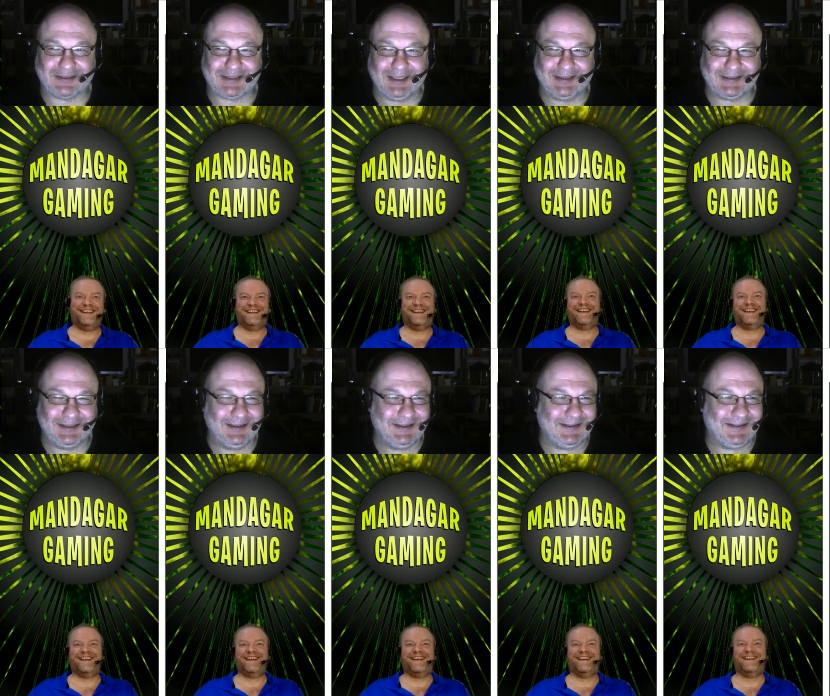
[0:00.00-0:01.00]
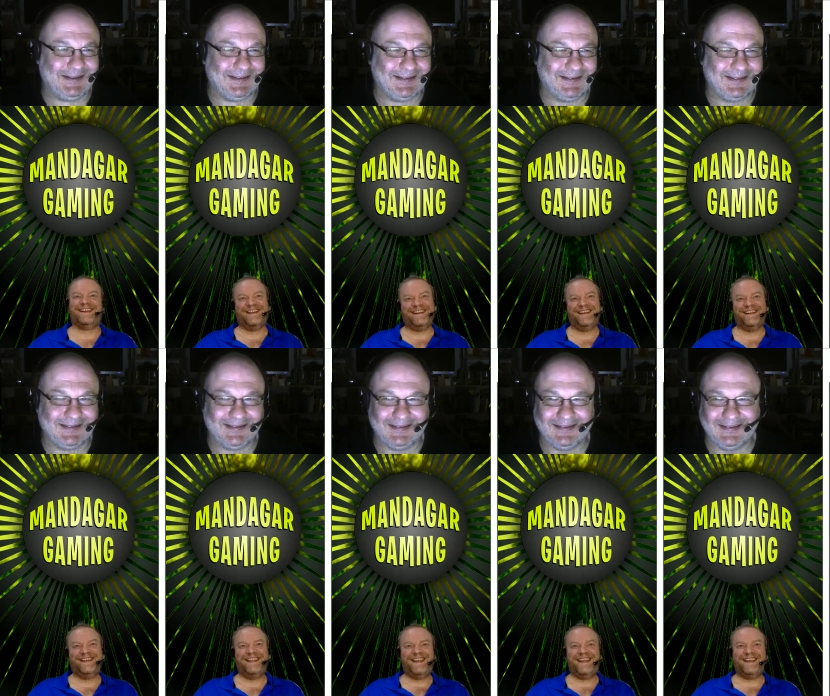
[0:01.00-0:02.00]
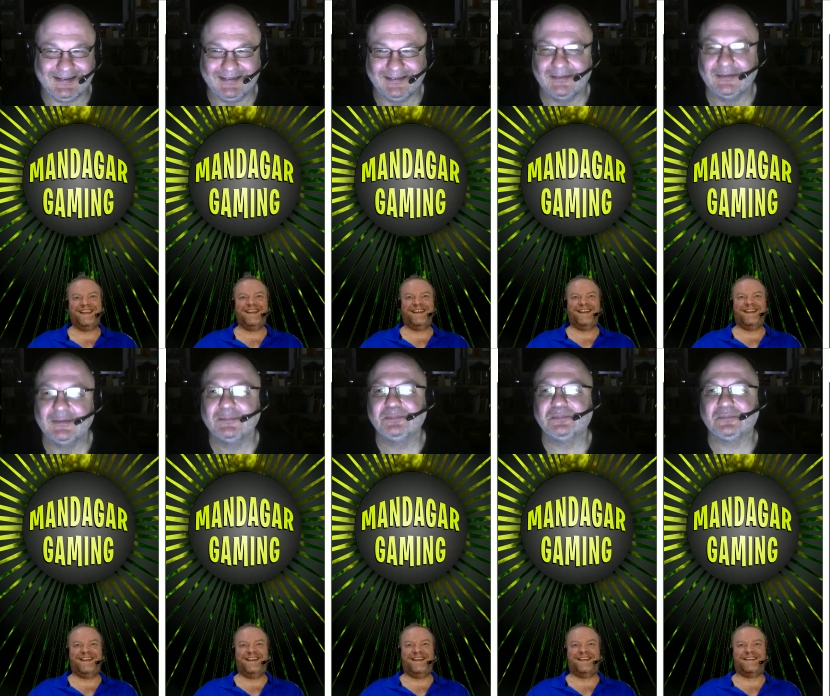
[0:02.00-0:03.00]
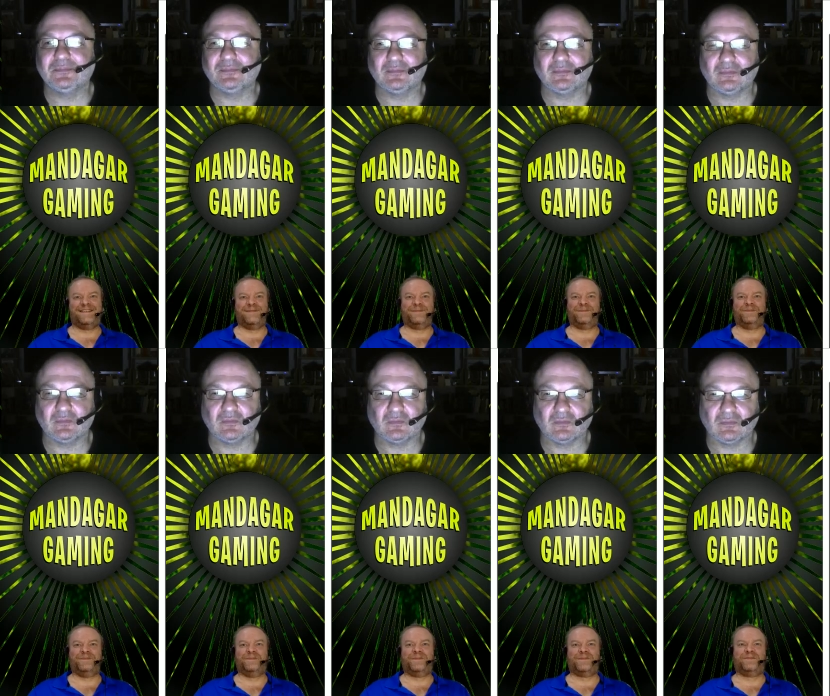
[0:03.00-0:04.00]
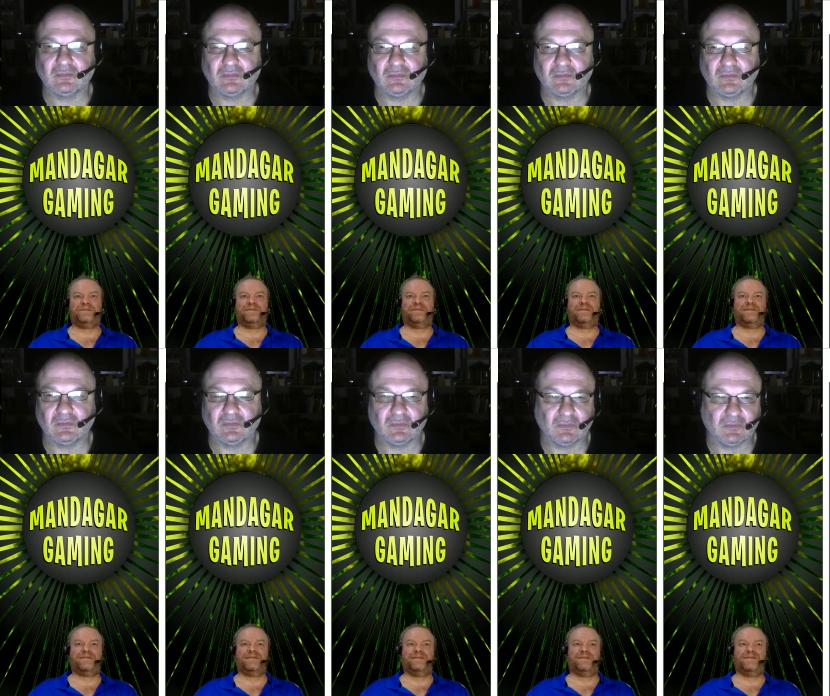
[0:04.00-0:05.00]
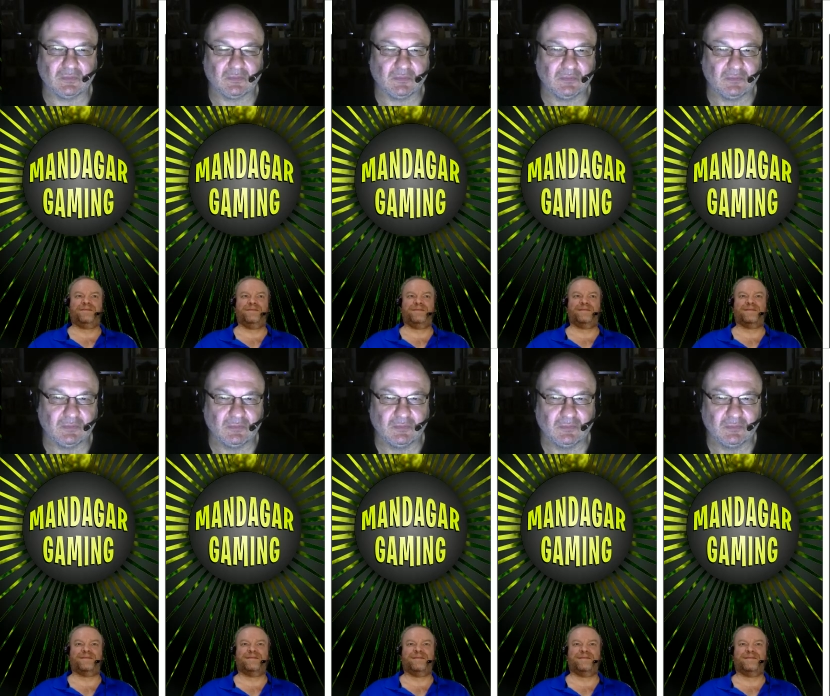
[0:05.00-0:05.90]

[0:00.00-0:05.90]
(no one is talking)